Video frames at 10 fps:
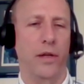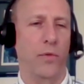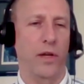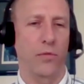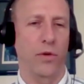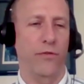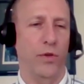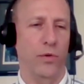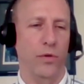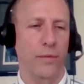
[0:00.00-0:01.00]
and we could
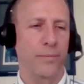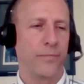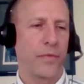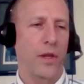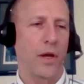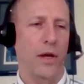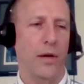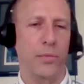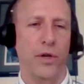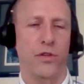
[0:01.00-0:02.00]
refuel
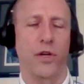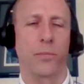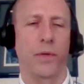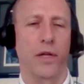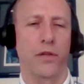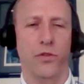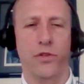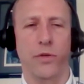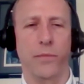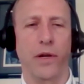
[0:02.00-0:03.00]
uh, British airplanes or
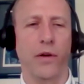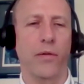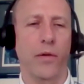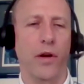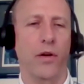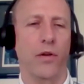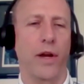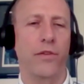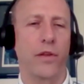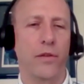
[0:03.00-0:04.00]
German air,
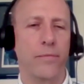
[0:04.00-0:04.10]
aircraft.